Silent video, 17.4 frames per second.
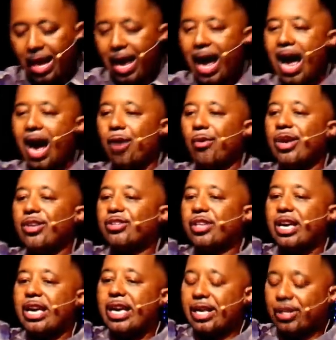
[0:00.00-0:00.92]
I
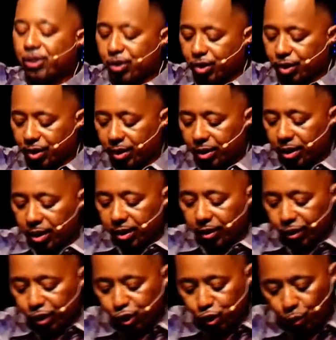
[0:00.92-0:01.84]
resist
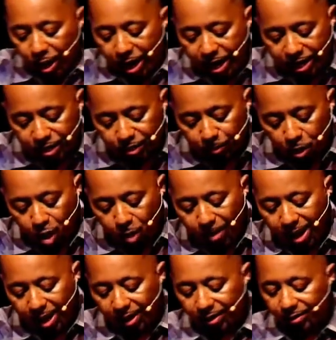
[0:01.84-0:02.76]
the strange
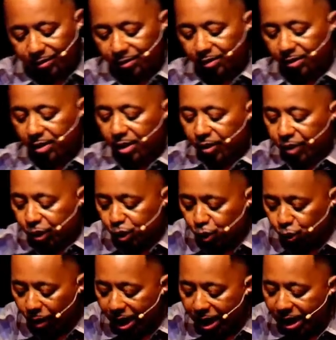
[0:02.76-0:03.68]
woman, the
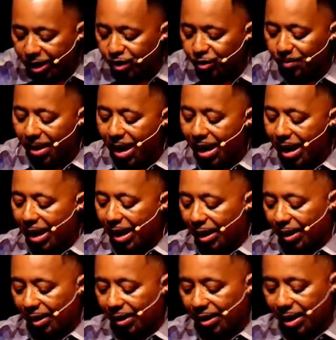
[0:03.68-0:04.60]
strange
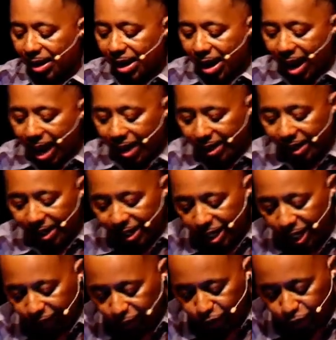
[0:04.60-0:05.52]
man, and
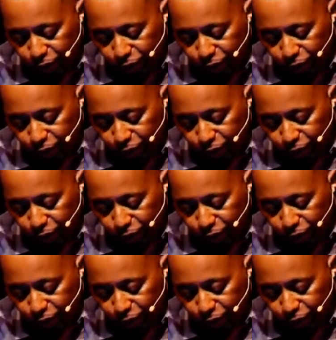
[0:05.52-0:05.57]
any other